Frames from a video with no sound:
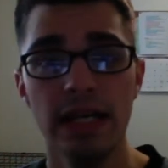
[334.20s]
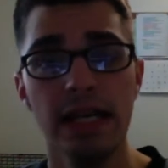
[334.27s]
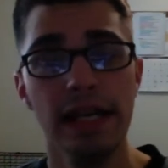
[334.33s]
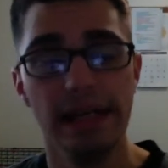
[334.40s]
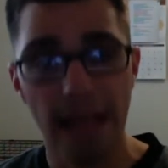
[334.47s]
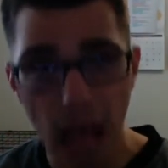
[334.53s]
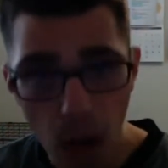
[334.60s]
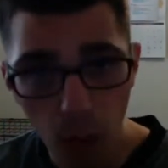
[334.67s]

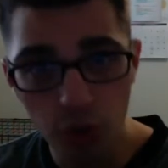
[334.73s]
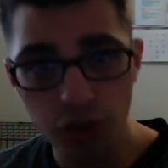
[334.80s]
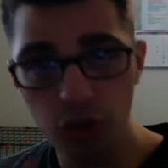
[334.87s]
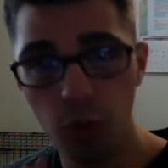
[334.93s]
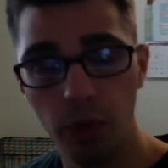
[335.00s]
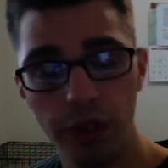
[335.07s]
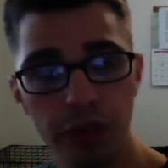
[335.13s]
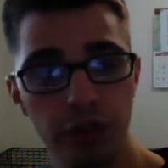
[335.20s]
Now
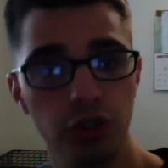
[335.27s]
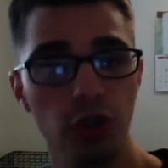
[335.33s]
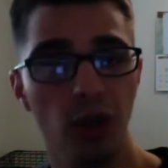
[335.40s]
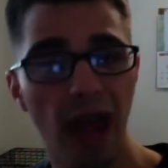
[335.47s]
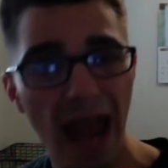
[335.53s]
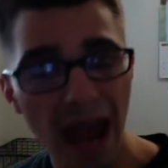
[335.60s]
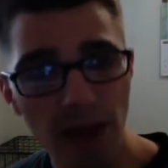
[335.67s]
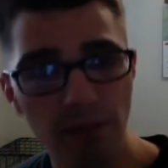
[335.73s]
what you want to
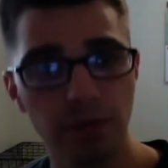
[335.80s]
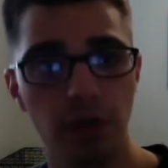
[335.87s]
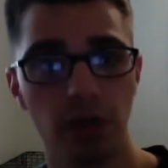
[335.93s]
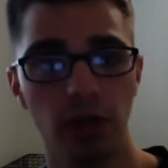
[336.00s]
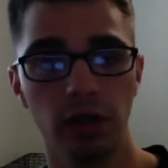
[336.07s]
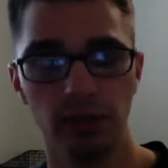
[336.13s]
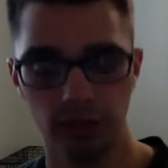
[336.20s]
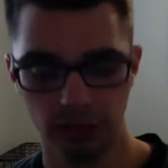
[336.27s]
do
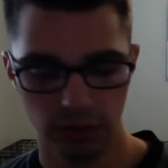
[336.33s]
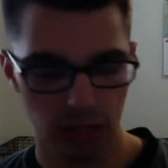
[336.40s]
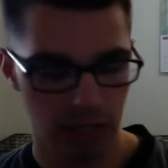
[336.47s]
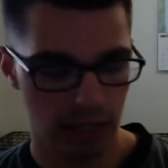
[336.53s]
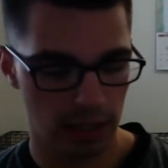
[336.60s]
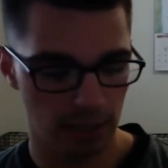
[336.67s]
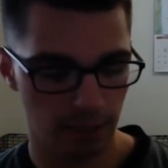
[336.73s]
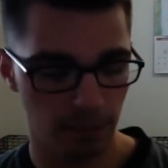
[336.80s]
after
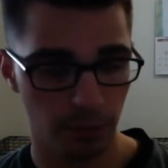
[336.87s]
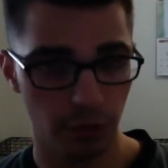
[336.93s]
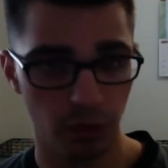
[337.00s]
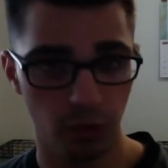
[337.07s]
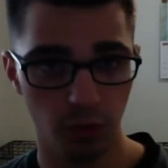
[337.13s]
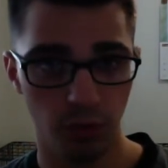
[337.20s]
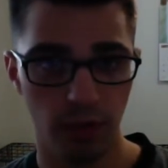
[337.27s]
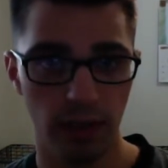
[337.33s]

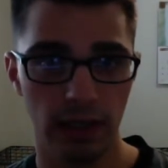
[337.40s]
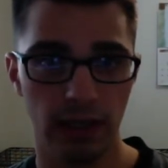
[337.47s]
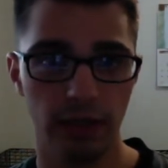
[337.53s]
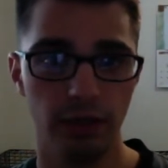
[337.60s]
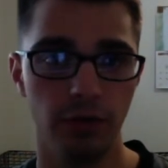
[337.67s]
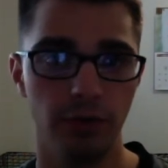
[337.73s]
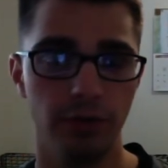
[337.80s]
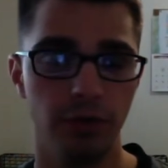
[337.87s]

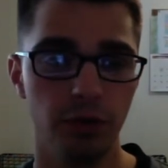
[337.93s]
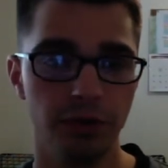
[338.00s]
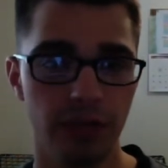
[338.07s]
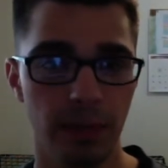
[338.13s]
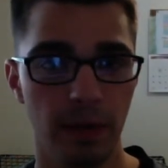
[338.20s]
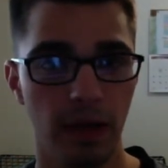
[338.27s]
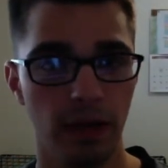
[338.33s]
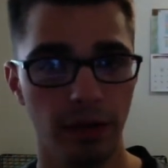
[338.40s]
you've
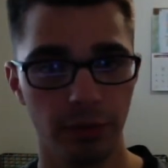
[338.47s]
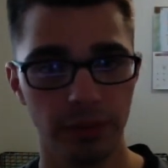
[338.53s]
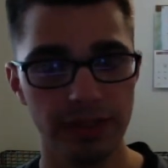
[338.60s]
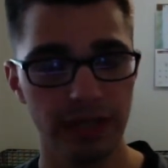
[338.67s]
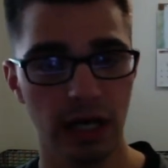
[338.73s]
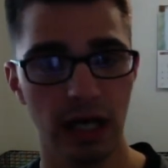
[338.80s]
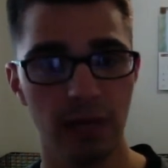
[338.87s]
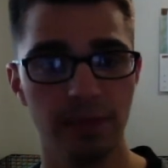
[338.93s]
used it about
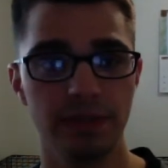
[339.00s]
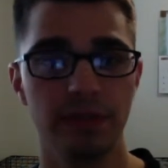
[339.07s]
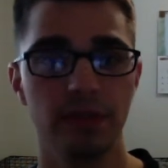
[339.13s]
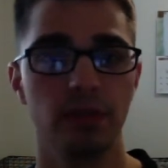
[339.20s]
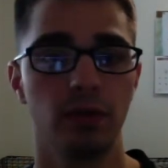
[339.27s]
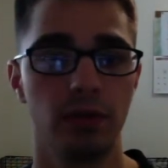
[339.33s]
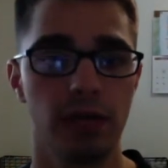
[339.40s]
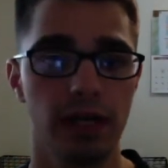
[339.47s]
3
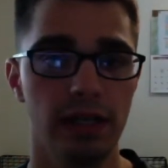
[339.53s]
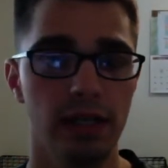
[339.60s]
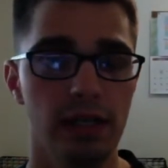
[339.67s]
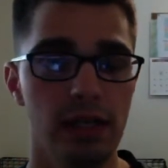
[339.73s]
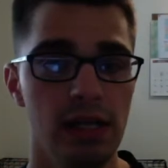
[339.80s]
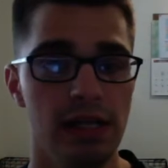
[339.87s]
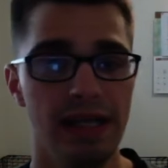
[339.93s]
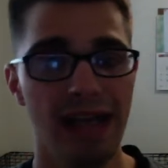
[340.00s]
times, okay,
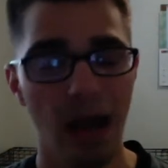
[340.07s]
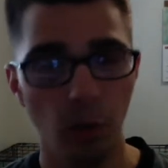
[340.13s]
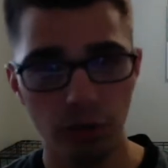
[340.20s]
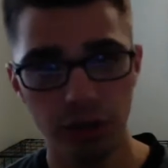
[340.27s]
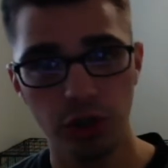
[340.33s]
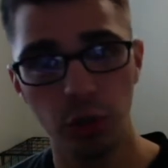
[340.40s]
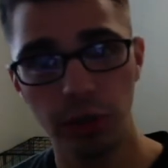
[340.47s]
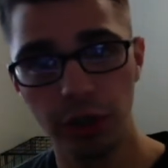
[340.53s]
now
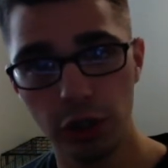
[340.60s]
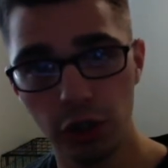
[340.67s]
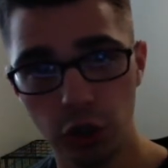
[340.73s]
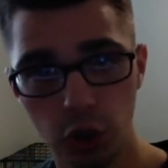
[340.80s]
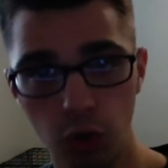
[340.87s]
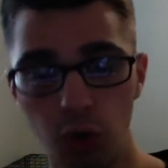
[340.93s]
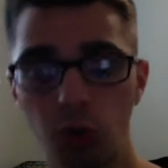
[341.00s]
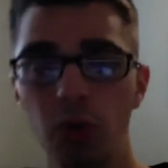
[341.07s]
what you want to
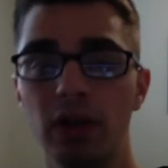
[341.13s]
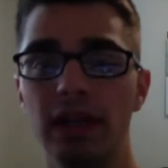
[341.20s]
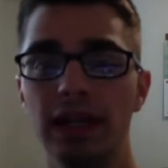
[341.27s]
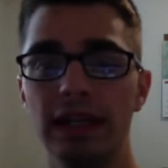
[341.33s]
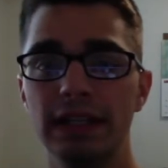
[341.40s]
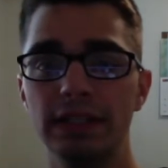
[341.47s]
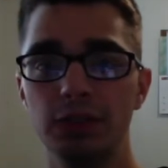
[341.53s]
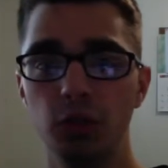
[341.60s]
do
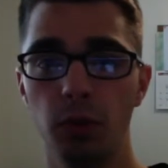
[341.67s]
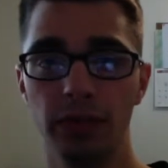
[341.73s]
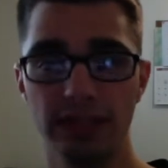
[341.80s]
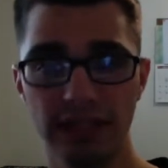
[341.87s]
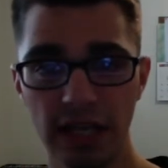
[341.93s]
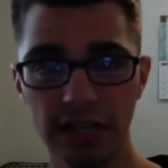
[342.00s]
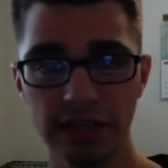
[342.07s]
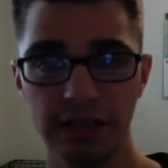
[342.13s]
is you want
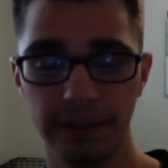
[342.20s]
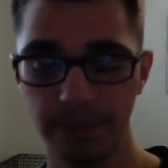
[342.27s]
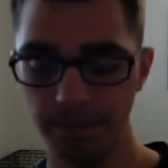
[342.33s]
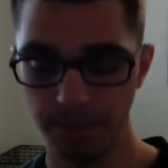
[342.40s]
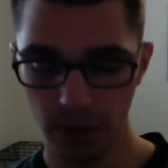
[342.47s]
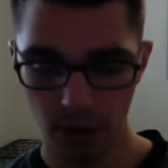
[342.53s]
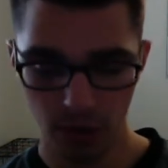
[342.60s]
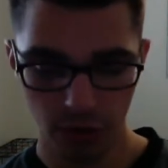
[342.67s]
to test it.
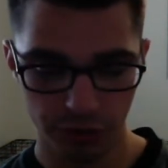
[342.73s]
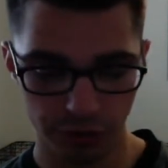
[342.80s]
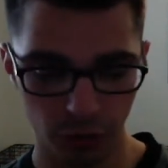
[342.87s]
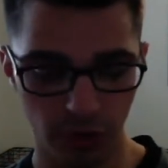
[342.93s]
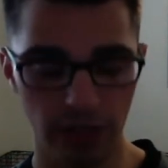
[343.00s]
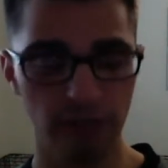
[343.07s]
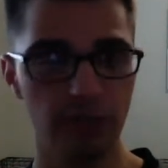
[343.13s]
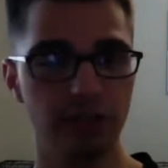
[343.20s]

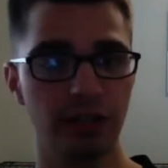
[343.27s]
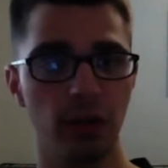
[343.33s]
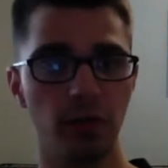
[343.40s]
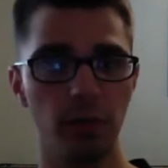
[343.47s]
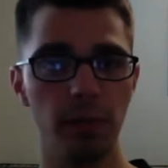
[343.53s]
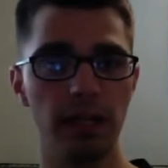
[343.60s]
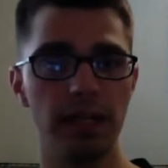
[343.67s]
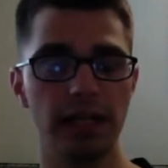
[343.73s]
So give
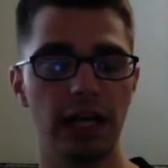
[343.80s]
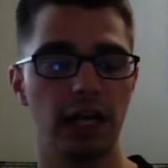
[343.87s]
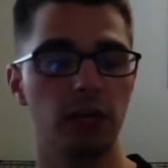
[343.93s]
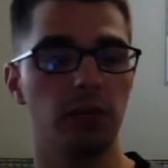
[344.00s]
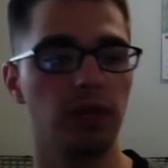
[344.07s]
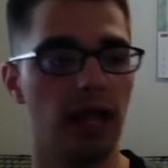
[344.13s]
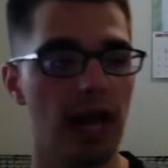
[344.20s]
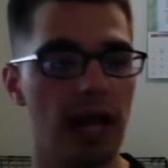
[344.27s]
yourself a minute, kind
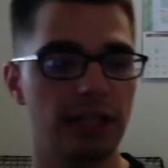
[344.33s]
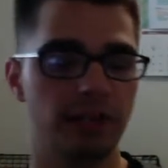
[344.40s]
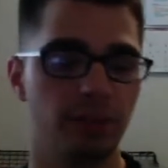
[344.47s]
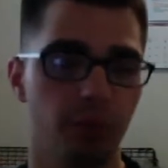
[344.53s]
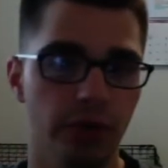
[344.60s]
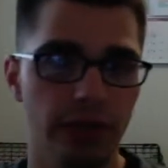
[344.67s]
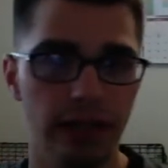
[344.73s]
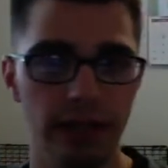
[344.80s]
of
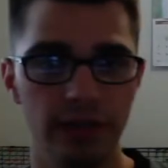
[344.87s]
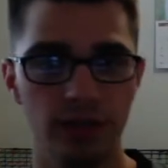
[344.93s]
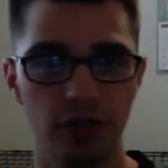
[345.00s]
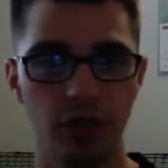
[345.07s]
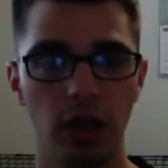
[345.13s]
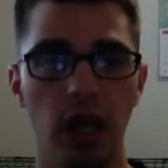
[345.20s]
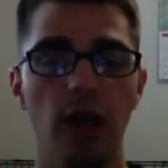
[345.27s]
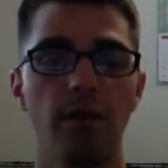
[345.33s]
relax, breathe,
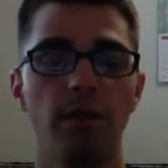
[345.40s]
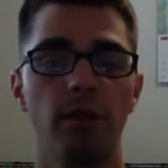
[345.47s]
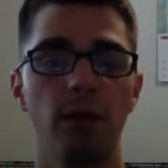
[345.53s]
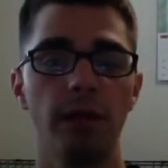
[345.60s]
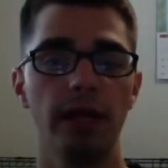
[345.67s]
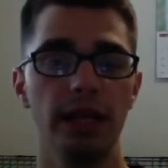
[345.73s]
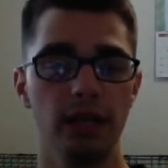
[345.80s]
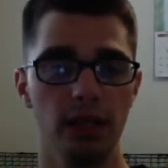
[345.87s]
chill out for a
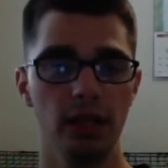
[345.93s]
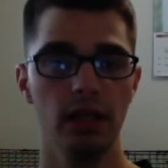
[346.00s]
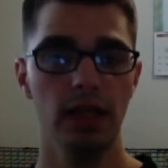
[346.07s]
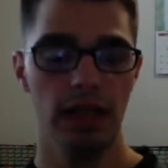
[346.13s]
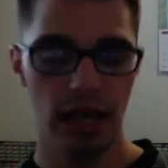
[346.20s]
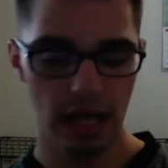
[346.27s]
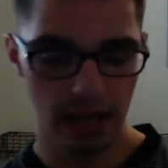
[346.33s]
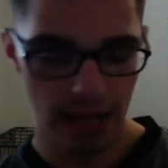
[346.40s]
minute,
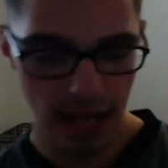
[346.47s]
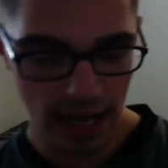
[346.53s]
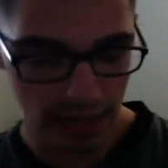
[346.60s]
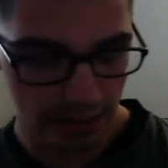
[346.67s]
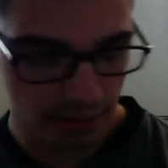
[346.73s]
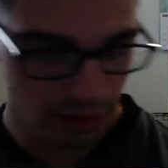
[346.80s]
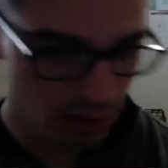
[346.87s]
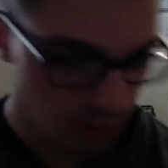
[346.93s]
and then